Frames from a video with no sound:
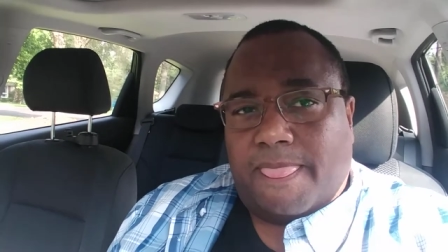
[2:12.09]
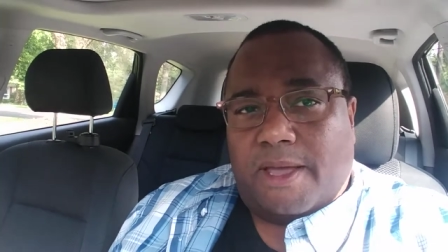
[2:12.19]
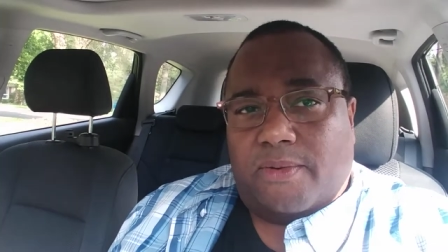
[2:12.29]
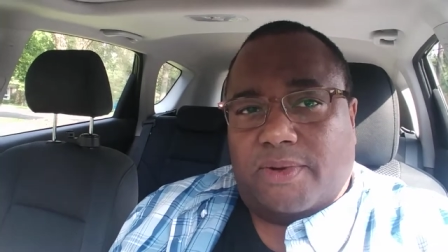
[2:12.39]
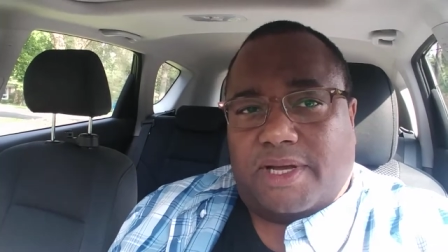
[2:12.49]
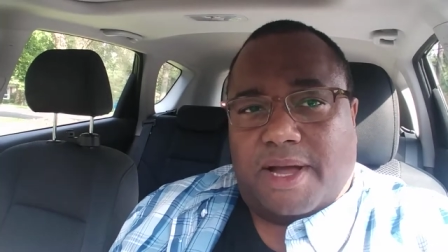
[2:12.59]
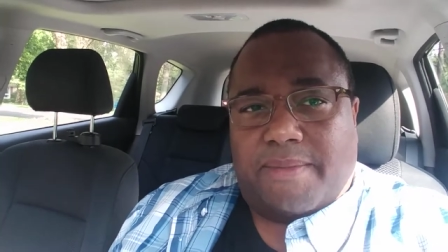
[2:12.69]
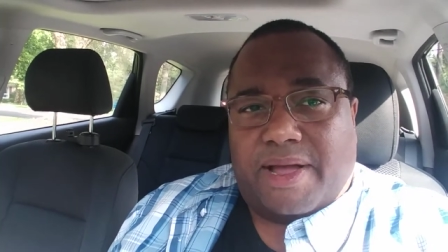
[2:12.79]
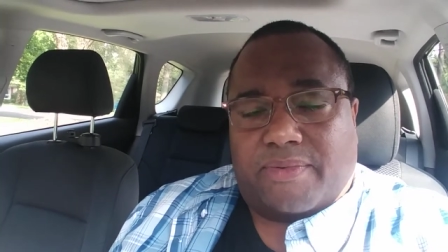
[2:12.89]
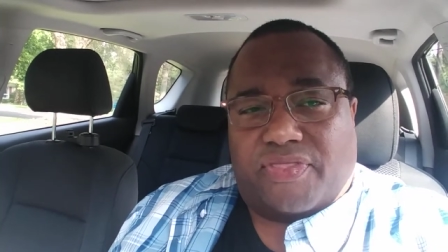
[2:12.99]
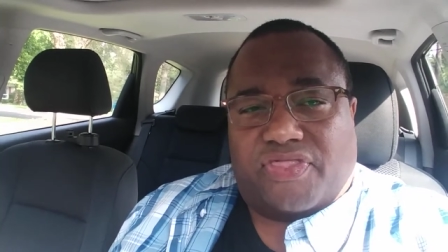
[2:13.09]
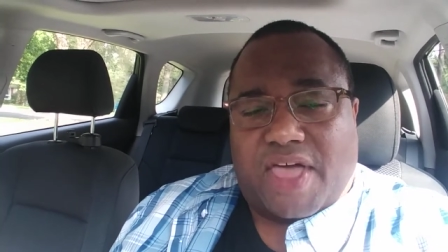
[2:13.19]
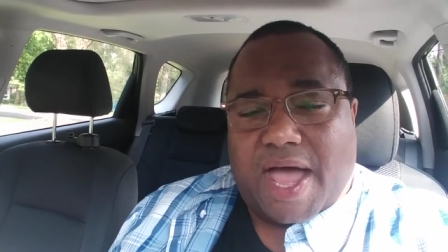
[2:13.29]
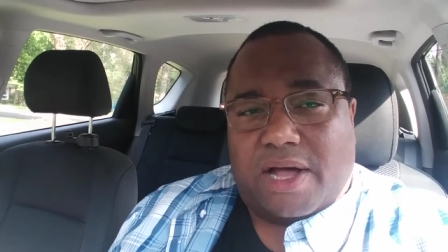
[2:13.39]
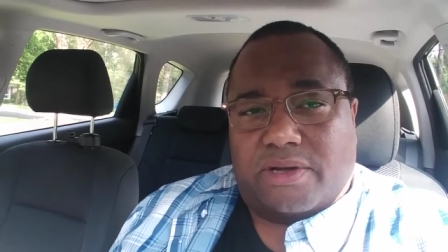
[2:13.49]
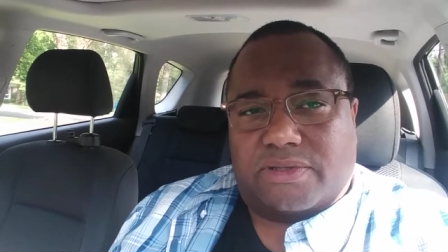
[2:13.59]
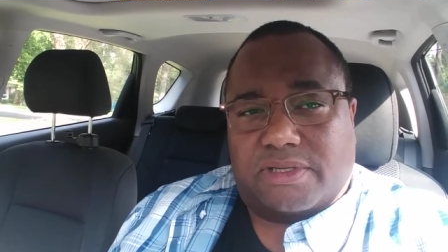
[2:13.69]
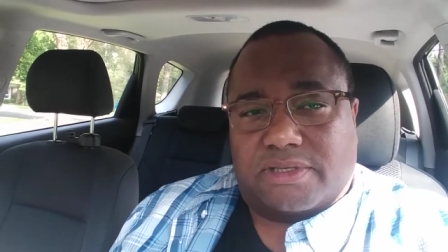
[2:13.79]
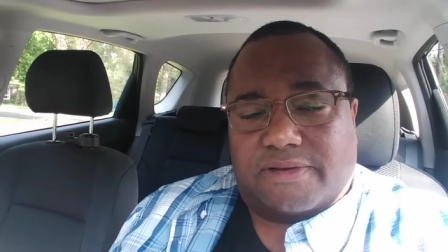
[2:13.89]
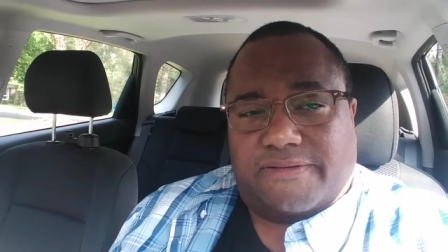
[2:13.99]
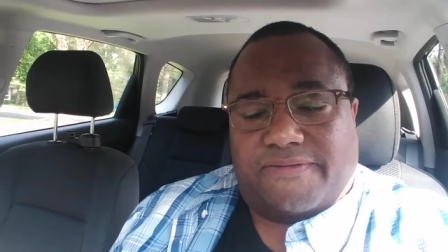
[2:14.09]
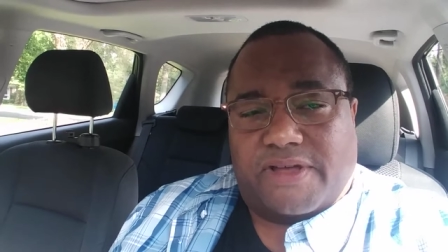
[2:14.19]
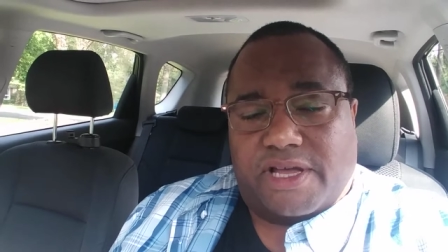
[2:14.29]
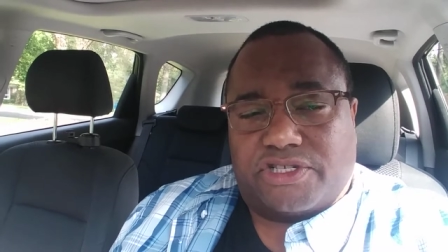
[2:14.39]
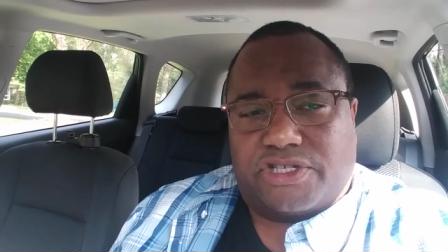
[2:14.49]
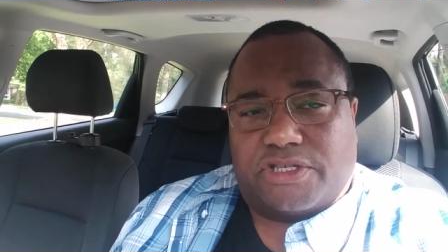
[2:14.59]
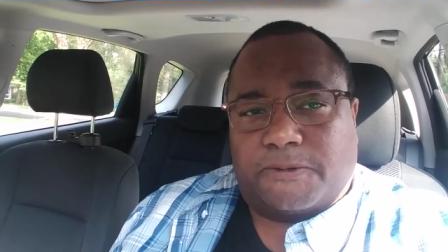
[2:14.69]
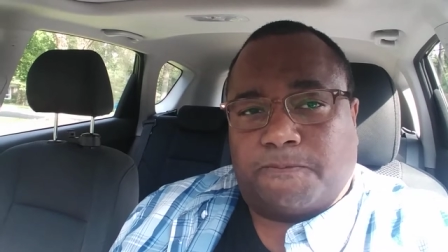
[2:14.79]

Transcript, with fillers: and we come back with thousands of fish